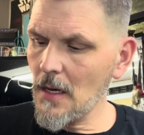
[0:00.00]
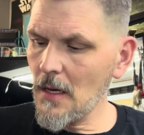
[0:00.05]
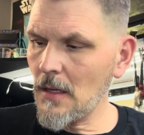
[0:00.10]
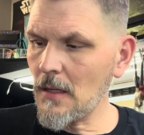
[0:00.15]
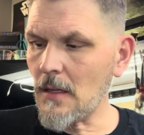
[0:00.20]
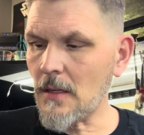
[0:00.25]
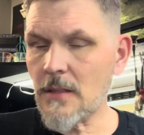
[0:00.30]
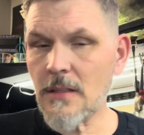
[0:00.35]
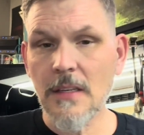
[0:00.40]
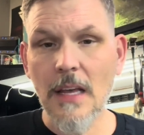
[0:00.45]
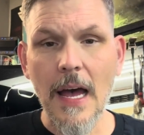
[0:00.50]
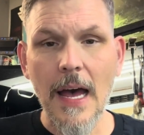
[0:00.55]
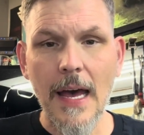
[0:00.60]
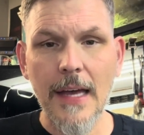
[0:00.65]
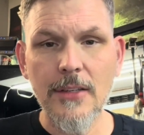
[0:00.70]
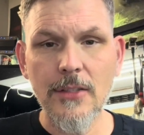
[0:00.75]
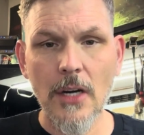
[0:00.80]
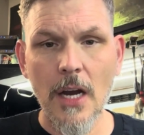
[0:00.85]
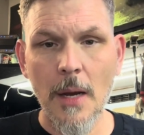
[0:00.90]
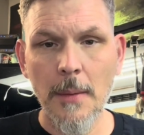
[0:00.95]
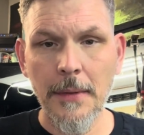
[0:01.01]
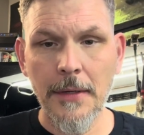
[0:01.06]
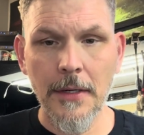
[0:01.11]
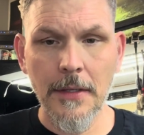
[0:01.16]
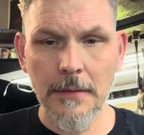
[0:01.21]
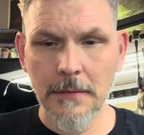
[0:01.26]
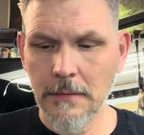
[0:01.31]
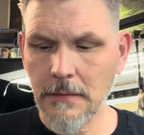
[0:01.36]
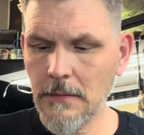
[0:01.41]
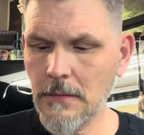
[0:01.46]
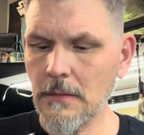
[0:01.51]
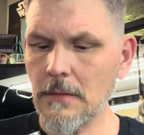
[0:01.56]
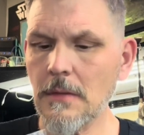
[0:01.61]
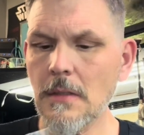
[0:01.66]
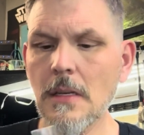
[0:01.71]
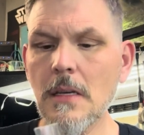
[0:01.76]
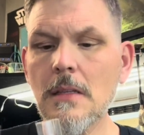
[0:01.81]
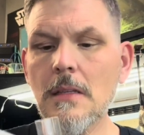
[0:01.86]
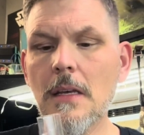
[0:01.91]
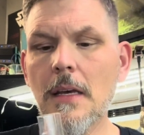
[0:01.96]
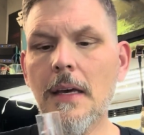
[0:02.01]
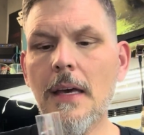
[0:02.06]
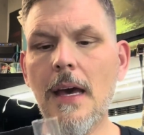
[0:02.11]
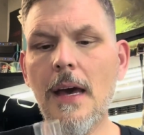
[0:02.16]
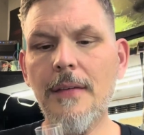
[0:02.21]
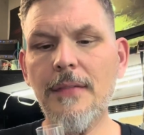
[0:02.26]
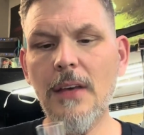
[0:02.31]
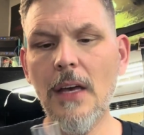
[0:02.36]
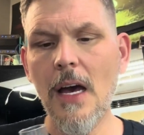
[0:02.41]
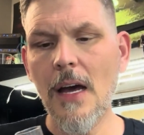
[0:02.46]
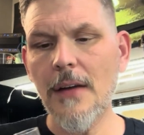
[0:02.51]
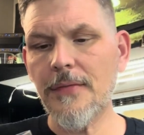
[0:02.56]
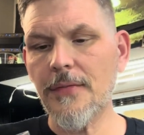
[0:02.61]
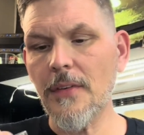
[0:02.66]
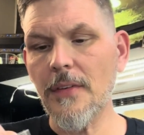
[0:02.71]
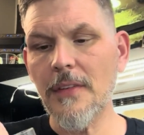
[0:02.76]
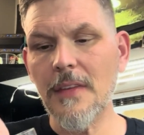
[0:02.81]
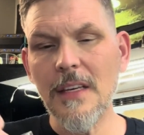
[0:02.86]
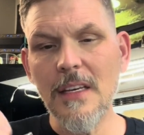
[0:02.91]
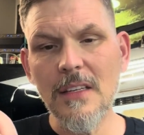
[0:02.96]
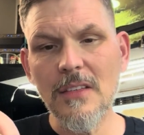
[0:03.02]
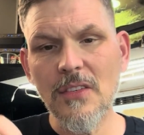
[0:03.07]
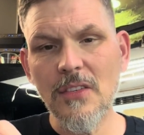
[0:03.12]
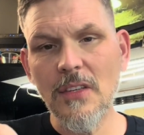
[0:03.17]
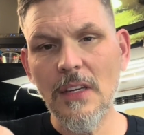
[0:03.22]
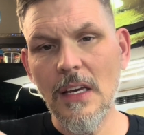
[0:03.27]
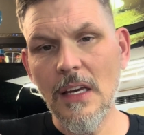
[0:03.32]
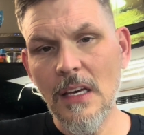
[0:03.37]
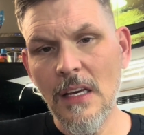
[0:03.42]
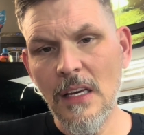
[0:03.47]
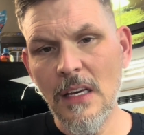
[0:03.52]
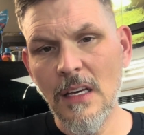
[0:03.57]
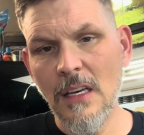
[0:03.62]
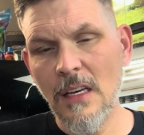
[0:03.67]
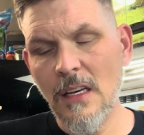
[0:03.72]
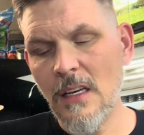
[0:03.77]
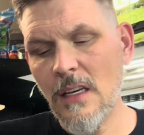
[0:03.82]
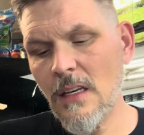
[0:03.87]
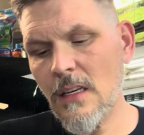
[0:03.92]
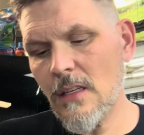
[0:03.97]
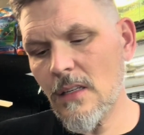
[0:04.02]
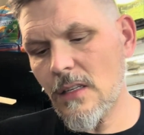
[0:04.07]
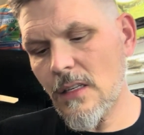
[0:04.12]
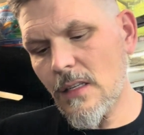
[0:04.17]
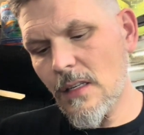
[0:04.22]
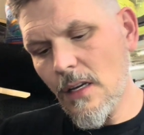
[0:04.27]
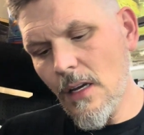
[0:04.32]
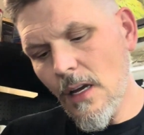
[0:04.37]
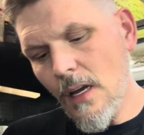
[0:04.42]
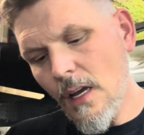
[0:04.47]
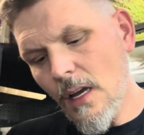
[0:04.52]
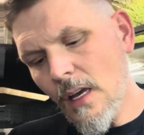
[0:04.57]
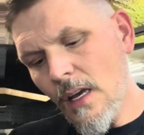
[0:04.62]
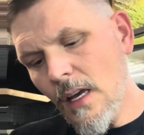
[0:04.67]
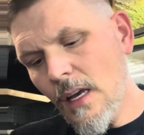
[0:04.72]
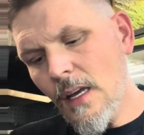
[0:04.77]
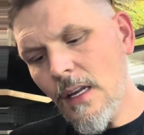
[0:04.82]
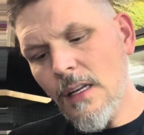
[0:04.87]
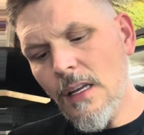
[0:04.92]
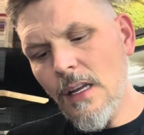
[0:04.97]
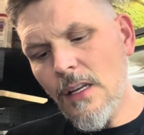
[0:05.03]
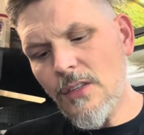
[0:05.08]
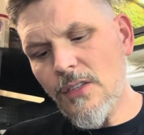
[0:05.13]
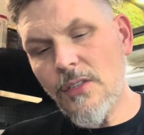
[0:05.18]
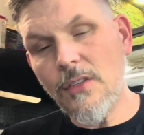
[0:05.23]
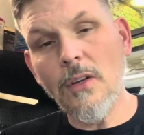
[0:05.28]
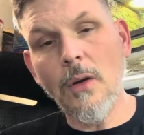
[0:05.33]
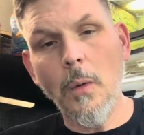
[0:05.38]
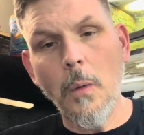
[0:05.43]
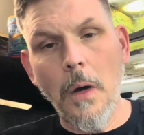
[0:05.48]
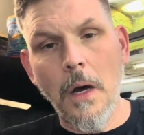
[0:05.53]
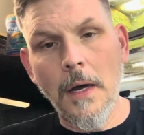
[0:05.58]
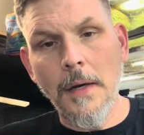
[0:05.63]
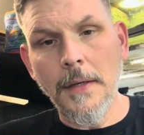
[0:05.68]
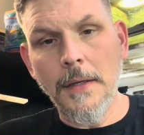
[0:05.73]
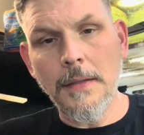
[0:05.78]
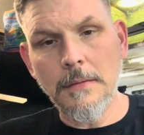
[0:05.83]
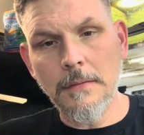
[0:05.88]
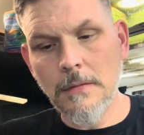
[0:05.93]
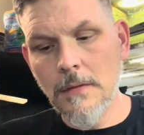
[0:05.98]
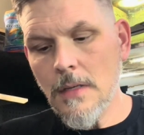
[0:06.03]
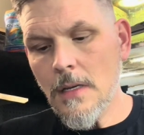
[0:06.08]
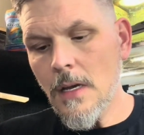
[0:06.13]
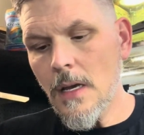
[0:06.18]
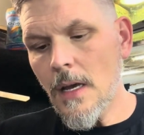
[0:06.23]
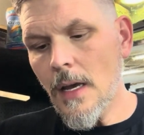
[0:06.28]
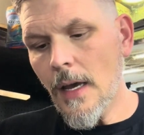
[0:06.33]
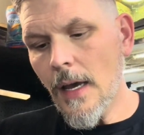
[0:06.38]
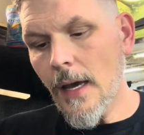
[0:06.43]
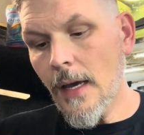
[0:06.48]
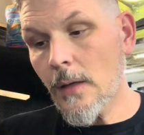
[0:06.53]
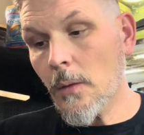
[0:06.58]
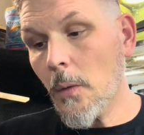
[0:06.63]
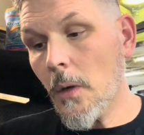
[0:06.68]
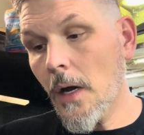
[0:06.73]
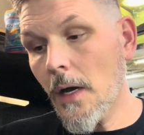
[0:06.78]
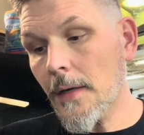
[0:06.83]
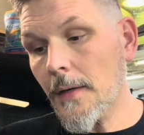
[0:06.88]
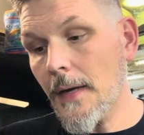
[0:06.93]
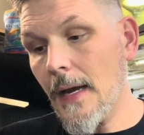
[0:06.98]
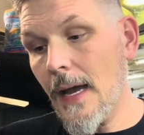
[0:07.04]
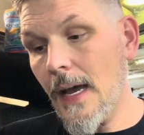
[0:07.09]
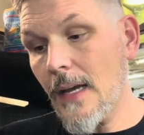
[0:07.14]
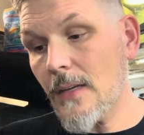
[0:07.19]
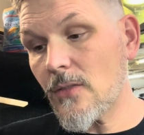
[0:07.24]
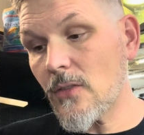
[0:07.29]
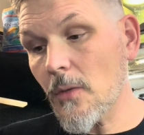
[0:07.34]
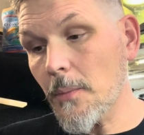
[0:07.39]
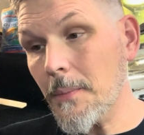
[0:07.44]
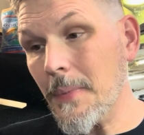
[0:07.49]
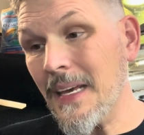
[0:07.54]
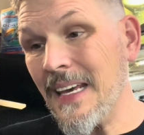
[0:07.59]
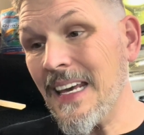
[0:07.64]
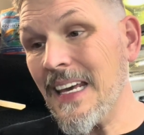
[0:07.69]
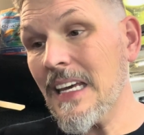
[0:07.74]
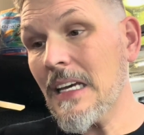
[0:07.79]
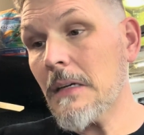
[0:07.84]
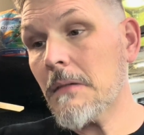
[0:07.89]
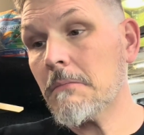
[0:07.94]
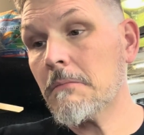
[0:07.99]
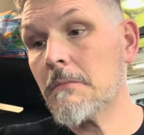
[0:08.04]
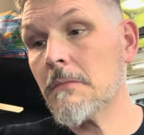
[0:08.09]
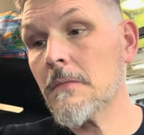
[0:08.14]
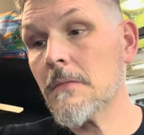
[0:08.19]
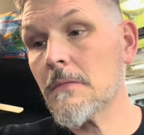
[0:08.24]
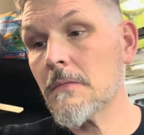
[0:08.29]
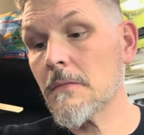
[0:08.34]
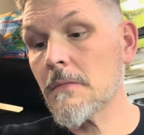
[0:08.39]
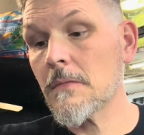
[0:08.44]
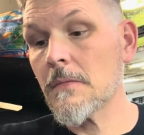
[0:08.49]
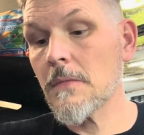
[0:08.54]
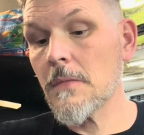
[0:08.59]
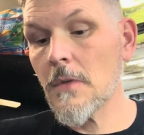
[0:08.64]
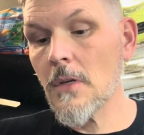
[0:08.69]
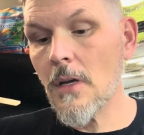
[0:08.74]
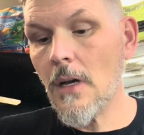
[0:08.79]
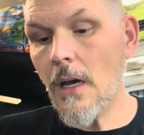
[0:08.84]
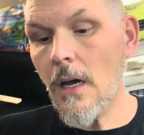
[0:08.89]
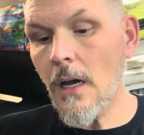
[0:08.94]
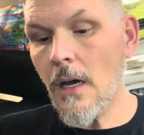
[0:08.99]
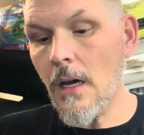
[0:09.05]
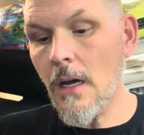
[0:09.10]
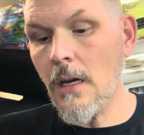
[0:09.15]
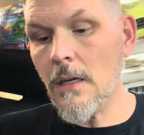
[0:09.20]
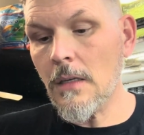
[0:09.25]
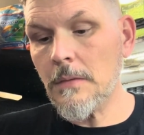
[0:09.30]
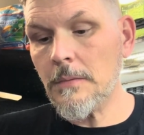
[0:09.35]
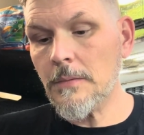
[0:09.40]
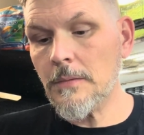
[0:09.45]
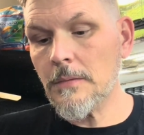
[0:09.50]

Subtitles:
This is a hydrometer. The caveat for this is it needs still water, and the water has to be the